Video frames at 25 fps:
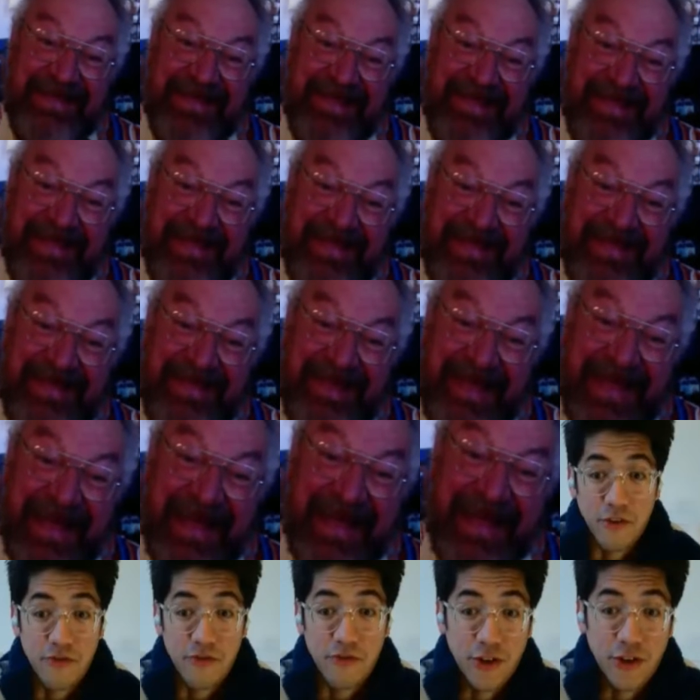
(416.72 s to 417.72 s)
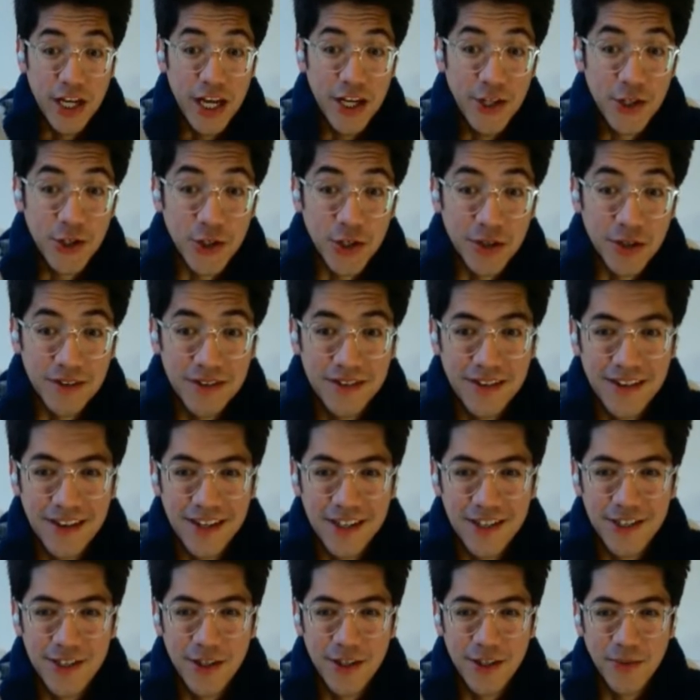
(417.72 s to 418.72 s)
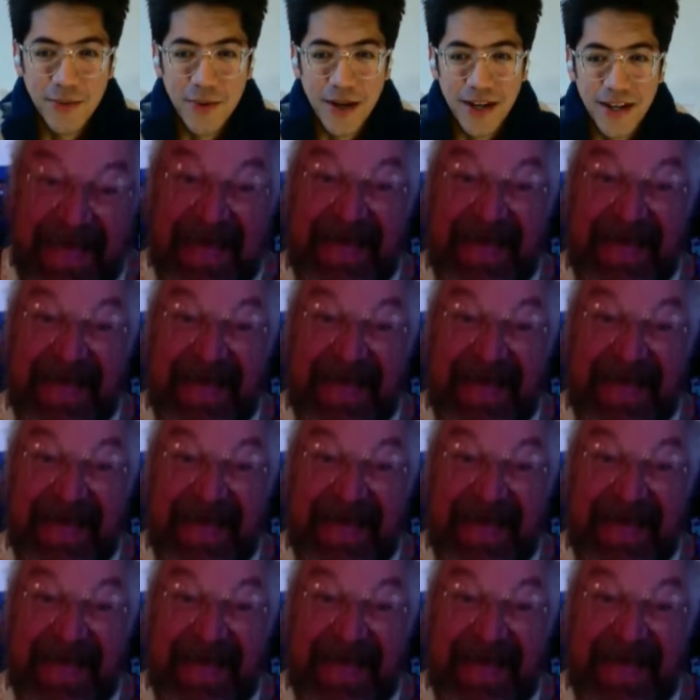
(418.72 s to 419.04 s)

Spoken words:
Well, it's a refutation in its own right.